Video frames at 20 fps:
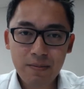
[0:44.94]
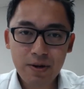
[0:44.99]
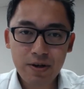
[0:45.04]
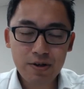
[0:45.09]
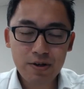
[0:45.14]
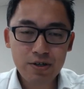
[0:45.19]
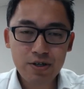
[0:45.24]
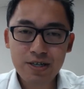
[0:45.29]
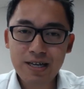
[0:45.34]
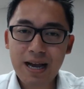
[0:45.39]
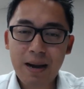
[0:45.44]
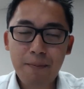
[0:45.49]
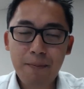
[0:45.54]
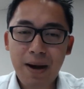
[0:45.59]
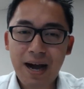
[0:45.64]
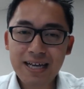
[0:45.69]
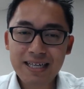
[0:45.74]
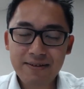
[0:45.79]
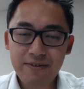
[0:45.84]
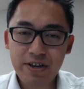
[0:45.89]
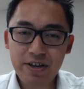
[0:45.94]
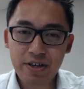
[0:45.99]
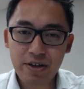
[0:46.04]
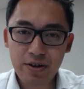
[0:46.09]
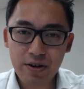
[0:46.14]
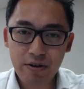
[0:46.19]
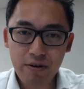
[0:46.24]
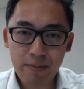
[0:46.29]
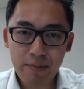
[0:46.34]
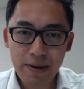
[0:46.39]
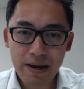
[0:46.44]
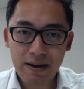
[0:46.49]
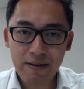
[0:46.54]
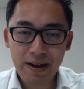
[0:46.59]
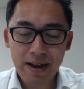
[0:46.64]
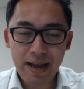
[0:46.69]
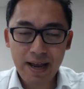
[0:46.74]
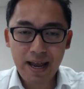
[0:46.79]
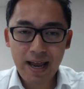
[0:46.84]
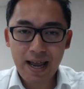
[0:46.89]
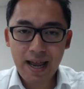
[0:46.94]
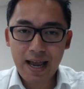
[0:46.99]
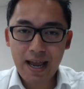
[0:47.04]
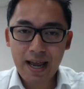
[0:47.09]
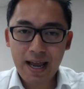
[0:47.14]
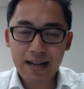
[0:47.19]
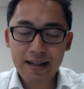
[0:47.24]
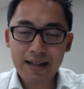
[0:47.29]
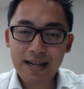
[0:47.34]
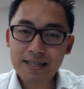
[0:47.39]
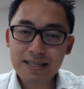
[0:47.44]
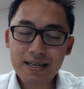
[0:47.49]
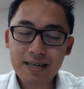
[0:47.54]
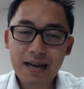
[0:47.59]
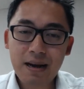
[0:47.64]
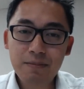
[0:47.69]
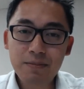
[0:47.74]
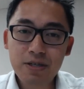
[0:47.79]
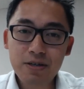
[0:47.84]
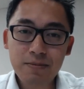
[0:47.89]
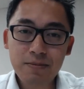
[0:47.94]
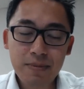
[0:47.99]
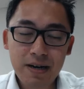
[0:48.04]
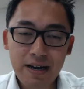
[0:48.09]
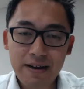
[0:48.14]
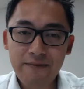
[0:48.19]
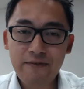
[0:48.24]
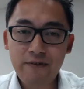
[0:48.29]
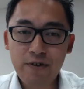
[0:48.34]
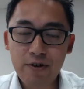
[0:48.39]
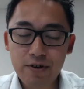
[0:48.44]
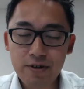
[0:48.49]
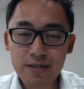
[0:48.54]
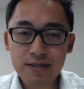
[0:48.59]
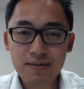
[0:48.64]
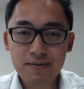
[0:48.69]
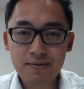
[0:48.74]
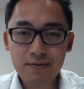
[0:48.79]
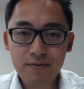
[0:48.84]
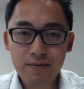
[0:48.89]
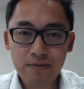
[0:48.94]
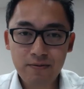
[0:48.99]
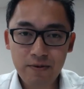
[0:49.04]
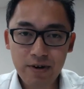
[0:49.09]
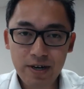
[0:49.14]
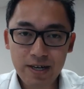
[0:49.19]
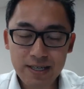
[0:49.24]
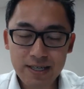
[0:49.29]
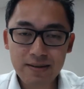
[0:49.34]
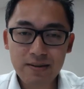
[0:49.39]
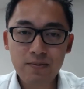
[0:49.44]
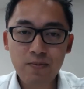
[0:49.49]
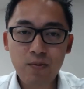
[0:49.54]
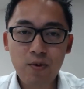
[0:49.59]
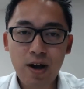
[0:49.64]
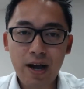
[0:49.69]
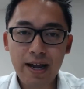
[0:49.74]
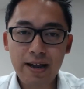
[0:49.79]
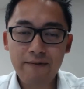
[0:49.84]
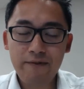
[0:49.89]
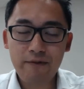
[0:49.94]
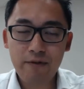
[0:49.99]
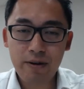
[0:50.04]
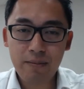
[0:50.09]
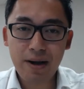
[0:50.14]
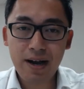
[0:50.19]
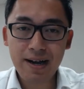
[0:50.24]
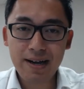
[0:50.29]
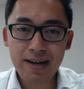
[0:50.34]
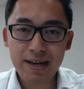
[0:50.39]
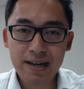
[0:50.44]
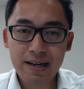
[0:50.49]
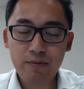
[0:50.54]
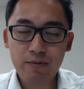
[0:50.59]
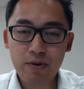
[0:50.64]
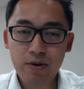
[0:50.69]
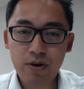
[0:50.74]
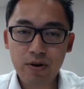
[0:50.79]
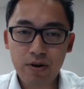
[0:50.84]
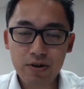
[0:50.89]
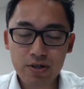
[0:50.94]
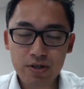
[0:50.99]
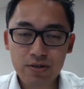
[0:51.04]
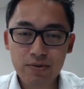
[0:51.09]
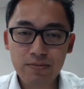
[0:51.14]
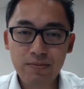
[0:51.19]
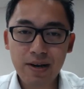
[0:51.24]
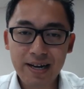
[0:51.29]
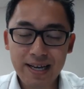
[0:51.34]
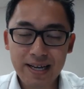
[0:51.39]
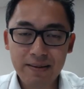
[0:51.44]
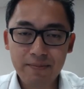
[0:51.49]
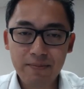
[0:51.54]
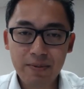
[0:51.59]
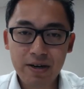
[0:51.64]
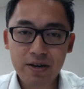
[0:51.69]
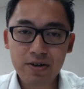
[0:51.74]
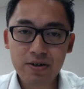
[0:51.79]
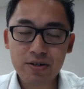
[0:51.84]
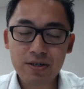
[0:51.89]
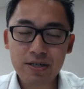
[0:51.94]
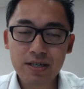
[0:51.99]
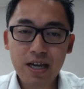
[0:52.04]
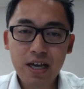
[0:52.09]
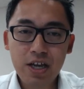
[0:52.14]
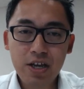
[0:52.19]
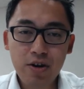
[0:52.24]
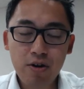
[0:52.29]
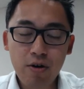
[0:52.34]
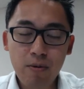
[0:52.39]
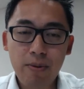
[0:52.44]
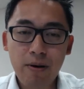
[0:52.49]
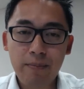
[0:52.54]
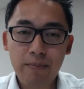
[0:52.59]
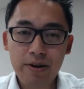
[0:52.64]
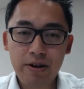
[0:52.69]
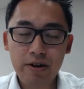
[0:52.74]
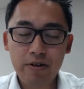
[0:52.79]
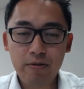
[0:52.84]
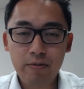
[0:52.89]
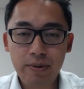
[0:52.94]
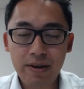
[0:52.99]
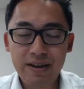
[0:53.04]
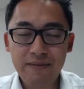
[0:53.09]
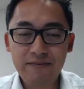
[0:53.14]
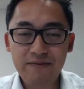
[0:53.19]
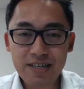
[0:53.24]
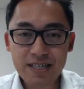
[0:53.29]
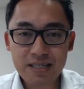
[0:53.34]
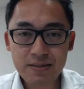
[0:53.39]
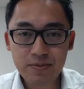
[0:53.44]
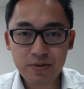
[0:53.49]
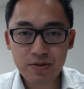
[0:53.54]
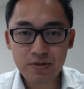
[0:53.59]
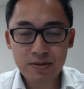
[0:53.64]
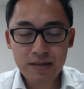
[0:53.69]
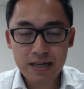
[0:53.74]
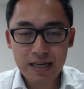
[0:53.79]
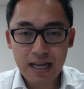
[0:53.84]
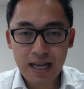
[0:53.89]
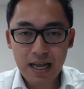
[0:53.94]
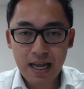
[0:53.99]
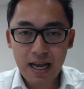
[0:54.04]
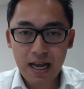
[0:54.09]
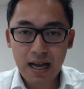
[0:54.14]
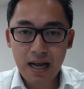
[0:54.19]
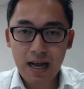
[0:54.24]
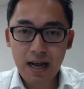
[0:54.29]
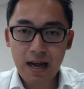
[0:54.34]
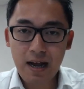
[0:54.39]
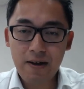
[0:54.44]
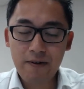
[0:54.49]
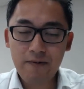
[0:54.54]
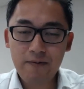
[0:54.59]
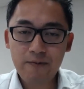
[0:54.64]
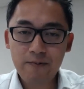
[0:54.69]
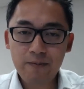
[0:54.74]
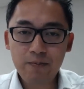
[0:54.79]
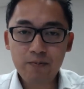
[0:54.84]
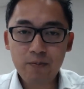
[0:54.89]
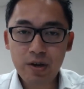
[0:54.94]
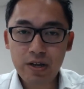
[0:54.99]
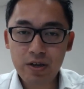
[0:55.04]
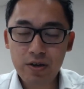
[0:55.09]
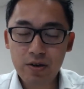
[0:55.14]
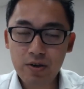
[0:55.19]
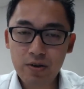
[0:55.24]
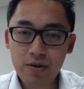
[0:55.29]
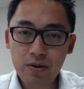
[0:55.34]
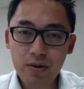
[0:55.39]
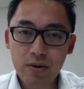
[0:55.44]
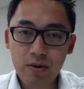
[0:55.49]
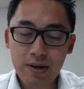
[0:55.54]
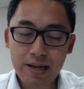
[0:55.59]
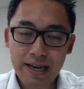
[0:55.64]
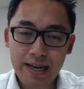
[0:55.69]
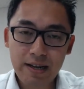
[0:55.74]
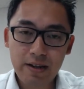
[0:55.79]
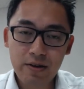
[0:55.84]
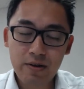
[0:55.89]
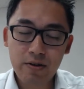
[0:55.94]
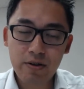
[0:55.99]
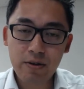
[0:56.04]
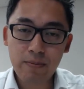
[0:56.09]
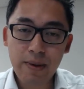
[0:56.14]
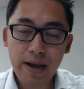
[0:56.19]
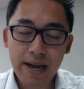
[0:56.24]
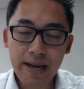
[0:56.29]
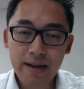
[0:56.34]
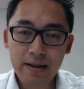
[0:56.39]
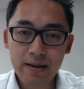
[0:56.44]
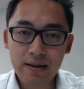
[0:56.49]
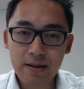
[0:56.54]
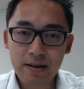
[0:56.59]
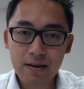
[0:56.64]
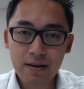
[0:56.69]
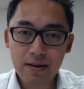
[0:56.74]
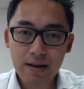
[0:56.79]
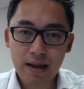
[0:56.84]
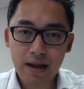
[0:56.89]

because you can't buy someone you don't know about. And that comes to my first reason why free marketing will cost you money, because your property will be invisible. Uh, when you look into domain